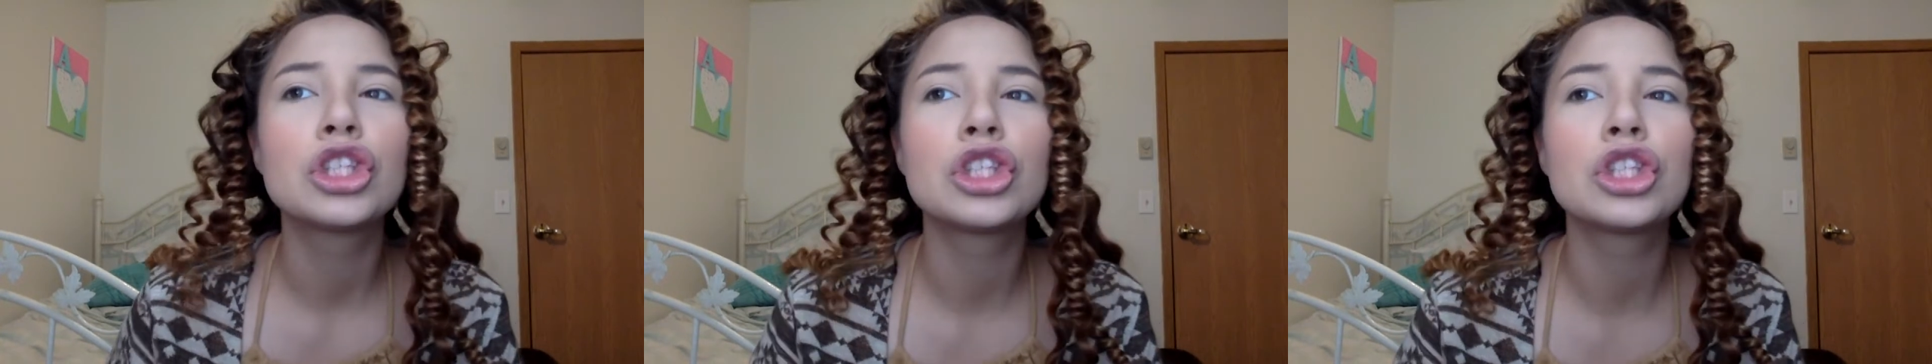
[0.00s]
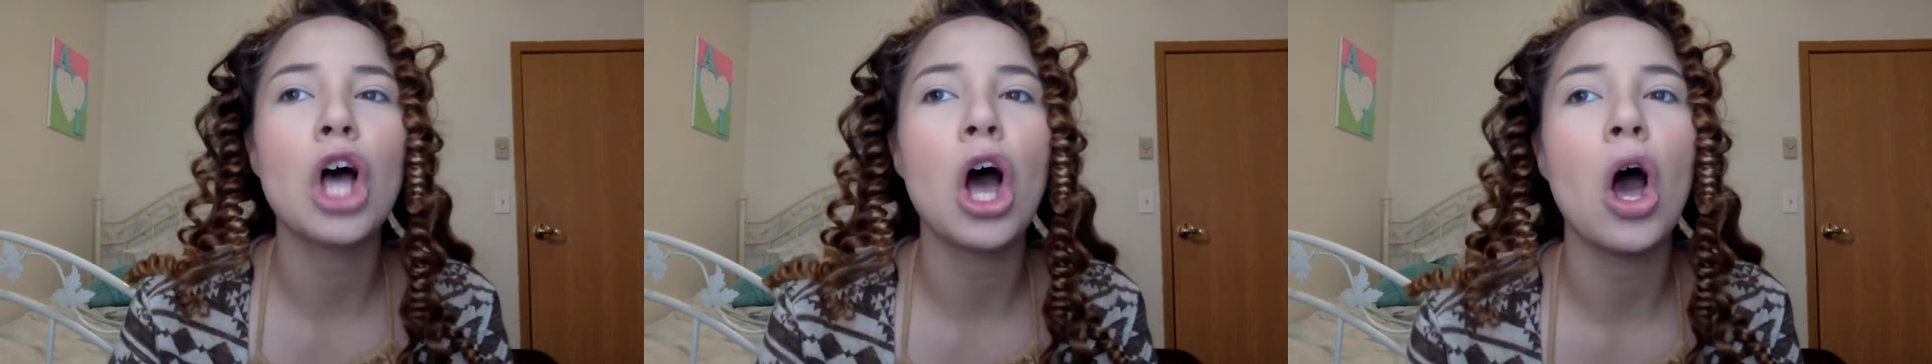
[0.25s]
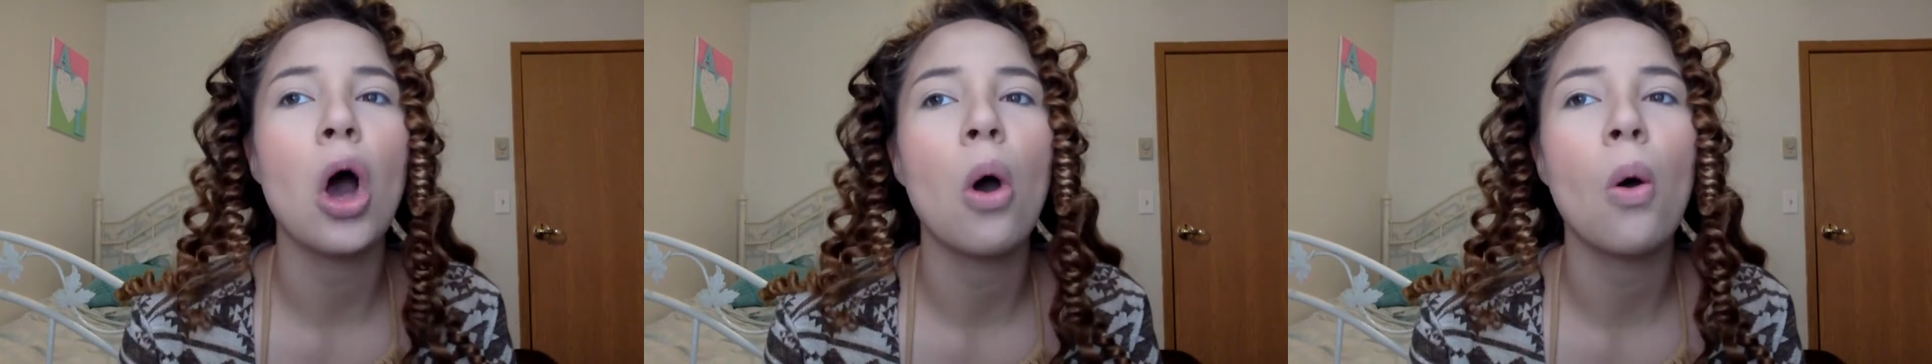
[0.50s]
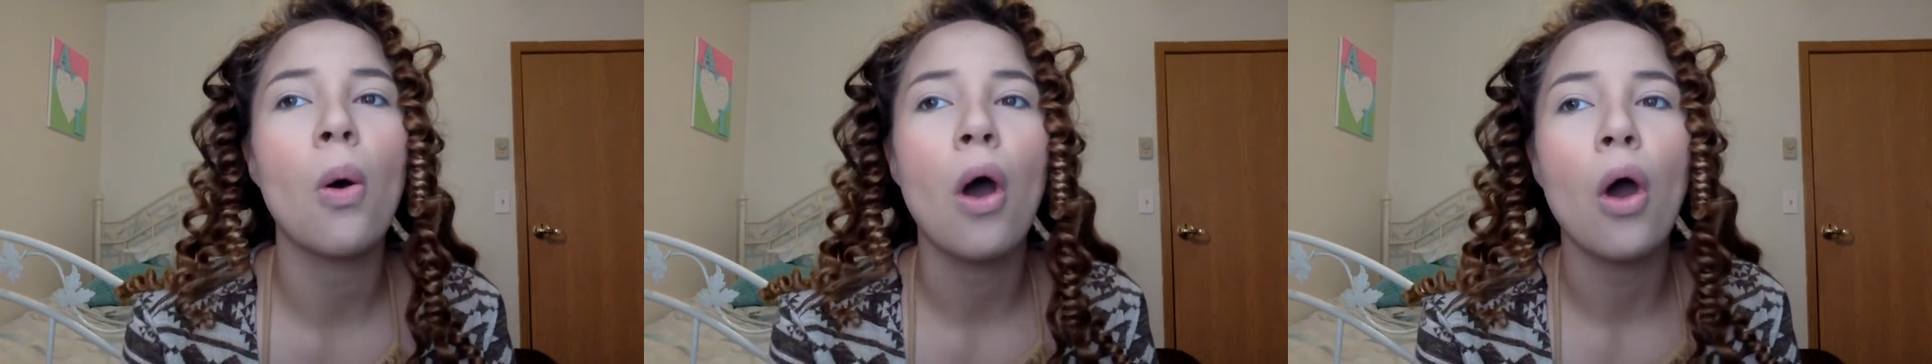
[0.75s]

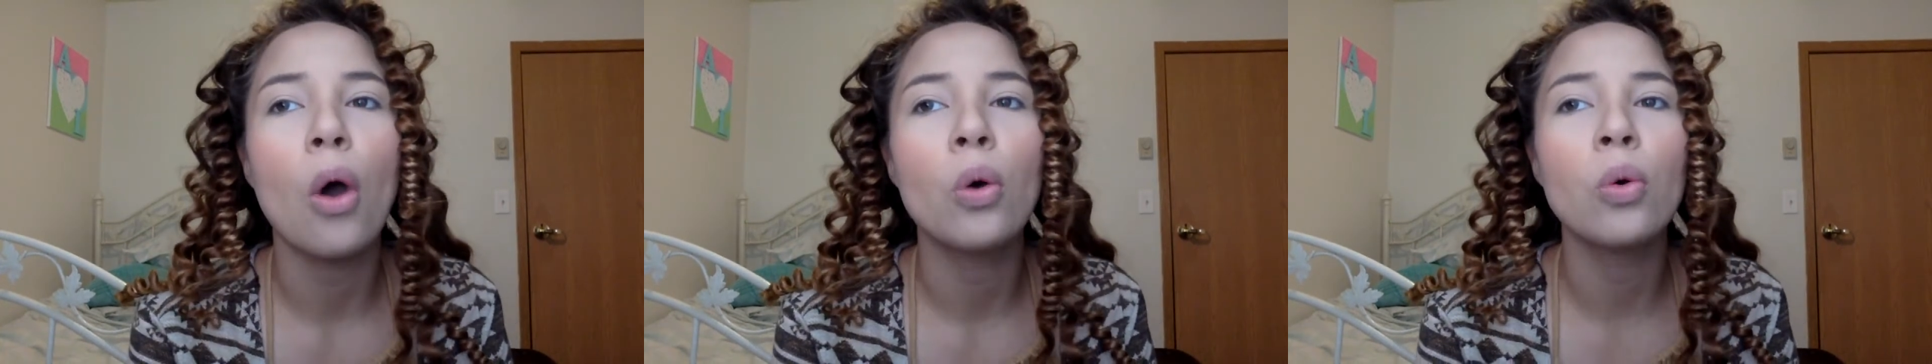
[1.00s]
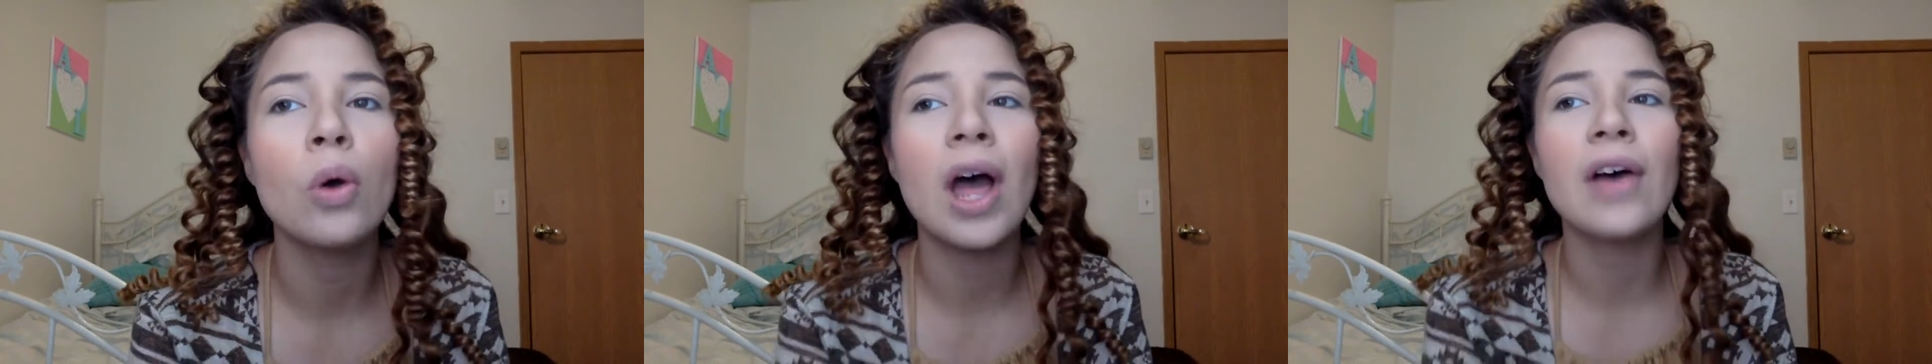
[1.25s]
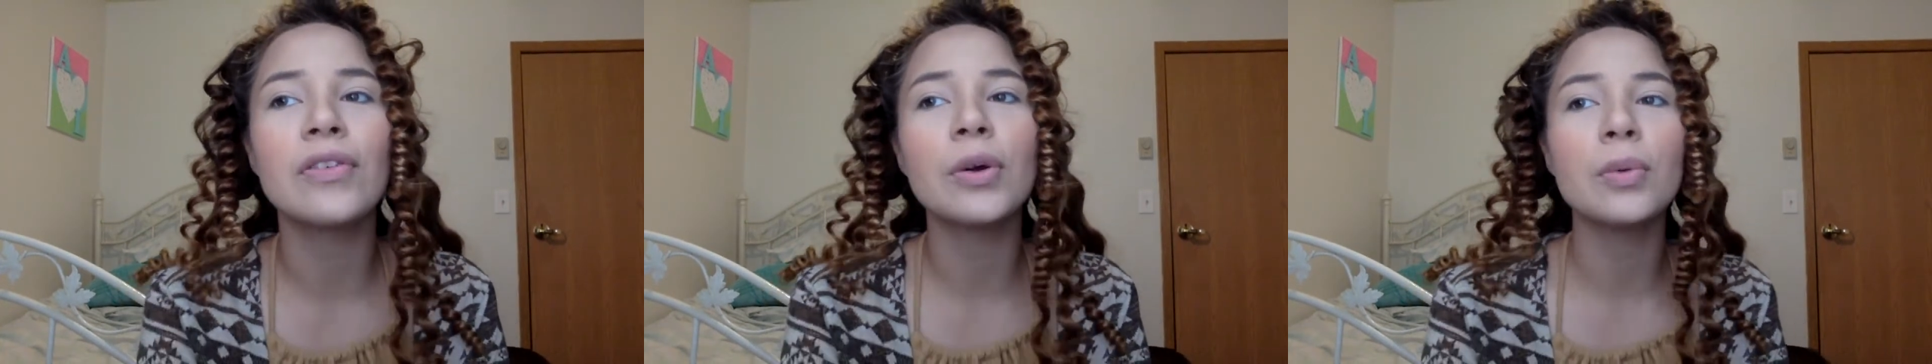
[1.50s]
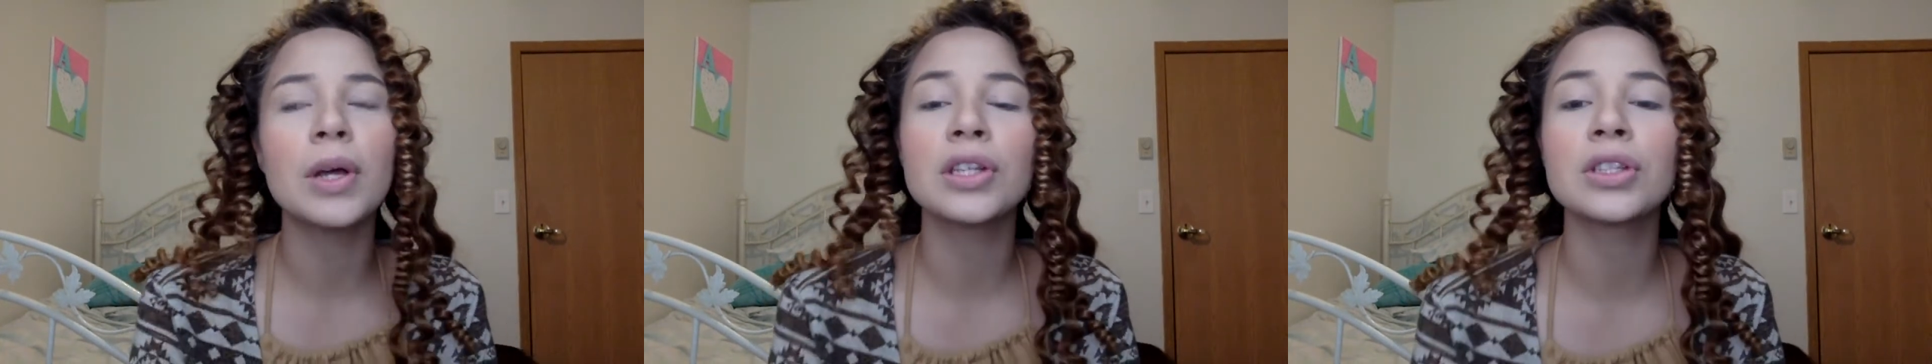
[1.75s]
So whoever
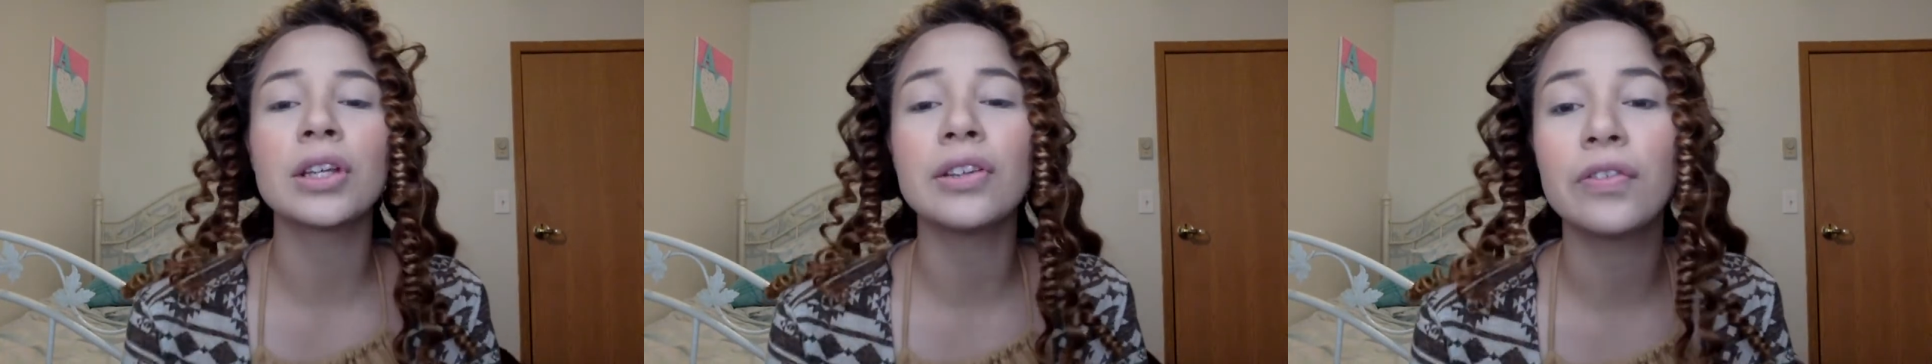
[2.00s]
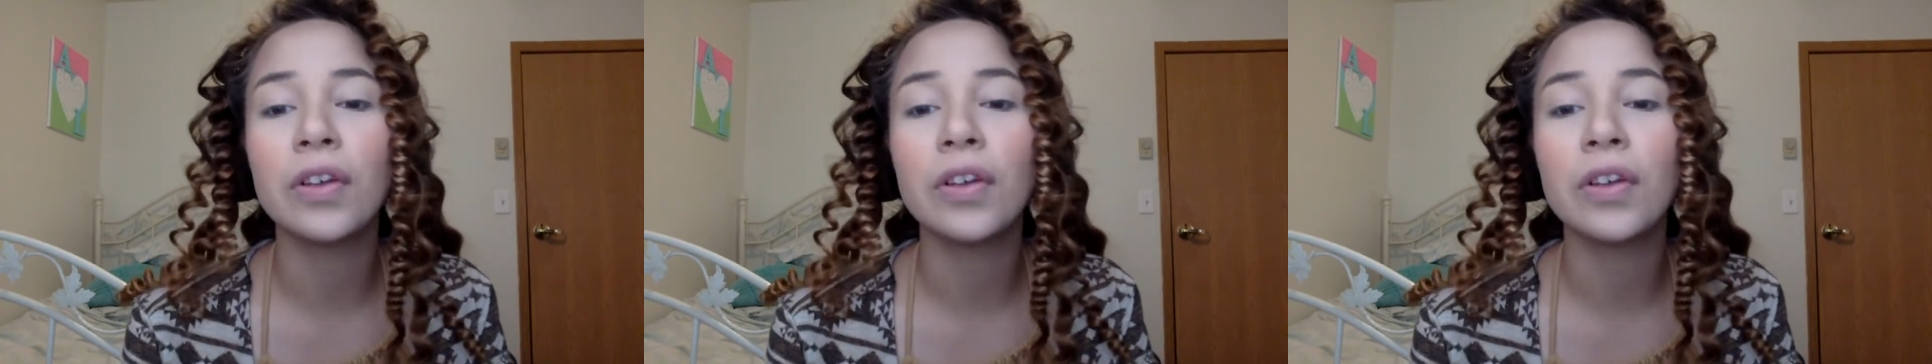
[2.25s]
wins on the